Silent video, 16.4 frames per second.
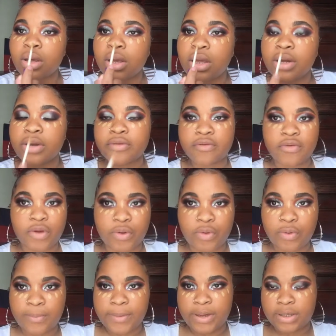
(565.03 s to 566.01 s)
and a
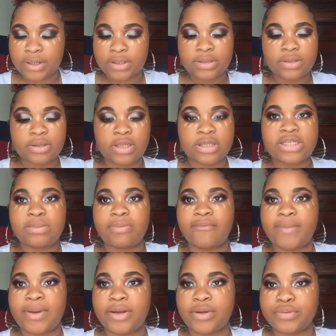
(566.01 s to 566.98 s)
circle on the tip of
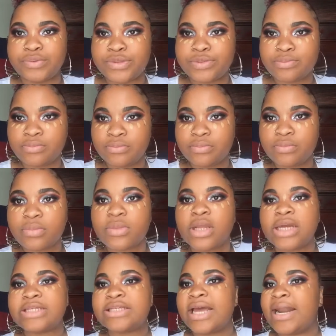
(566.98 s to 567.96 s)
my nose,
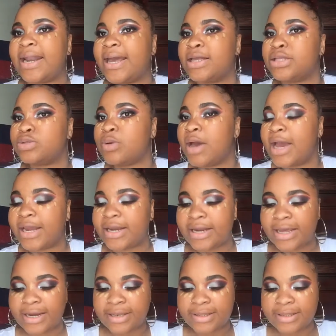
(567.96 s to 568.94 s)
because I like to
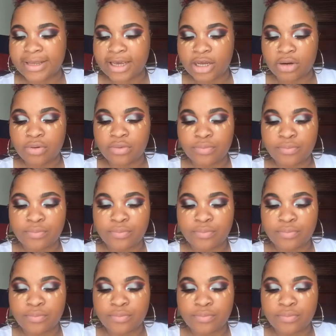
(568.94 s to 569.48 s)
highlight there.